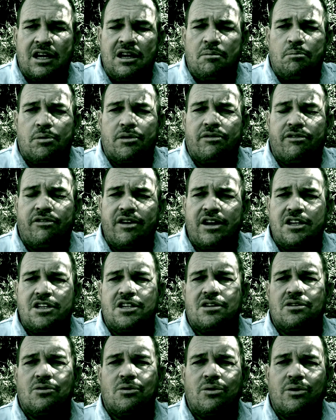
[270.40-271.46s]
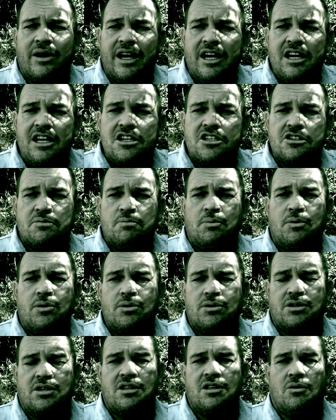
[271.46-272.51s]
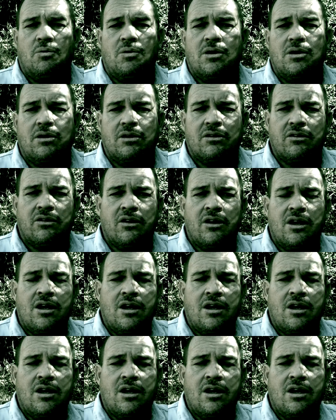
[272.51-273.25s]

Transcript: profession or any sport in the world,